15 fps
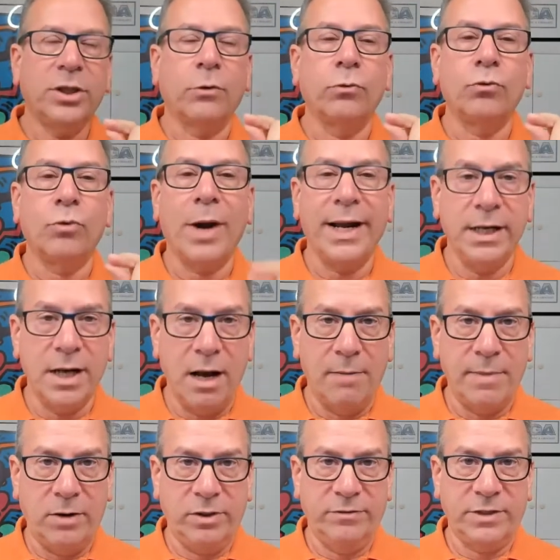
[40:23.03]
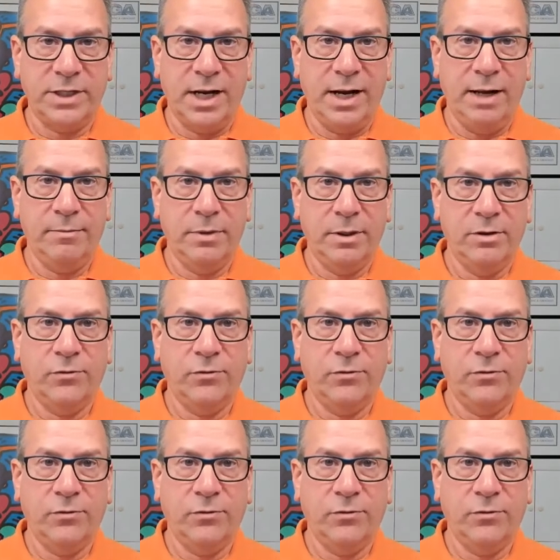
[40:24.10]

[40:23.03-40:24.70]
the right amount of time